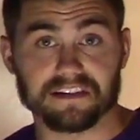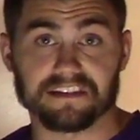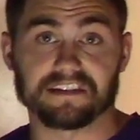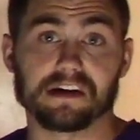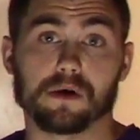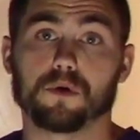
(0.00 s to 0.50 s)

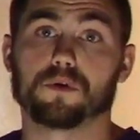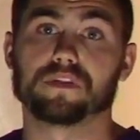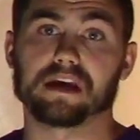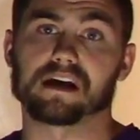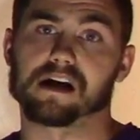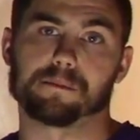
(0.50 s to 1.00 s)
It's the
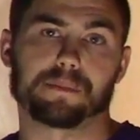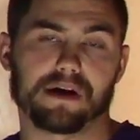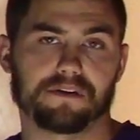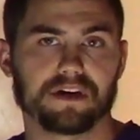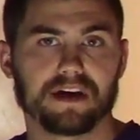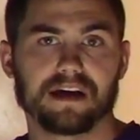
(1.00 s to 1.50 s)
only
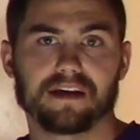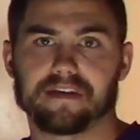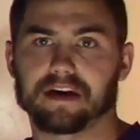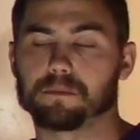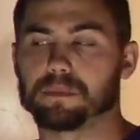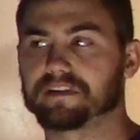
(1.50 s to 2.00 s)
compound
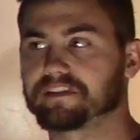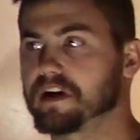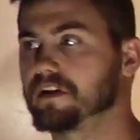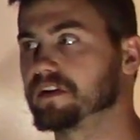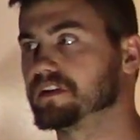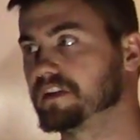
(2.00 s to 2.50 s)
that can be
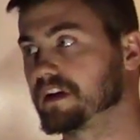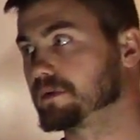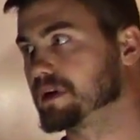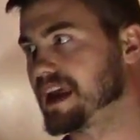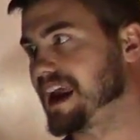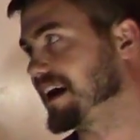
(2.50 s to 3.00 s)
solid,
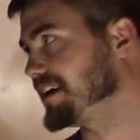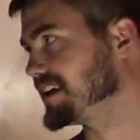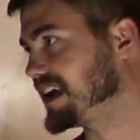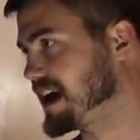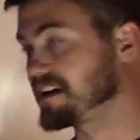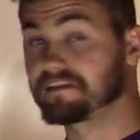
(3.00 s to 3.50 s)
liquid,
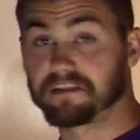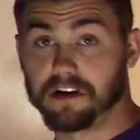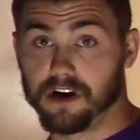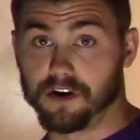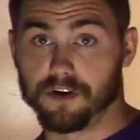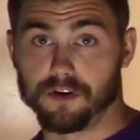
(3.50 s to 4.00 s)
and gas
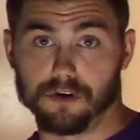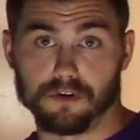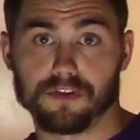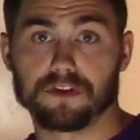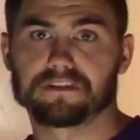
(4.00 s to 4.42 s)
on Earth.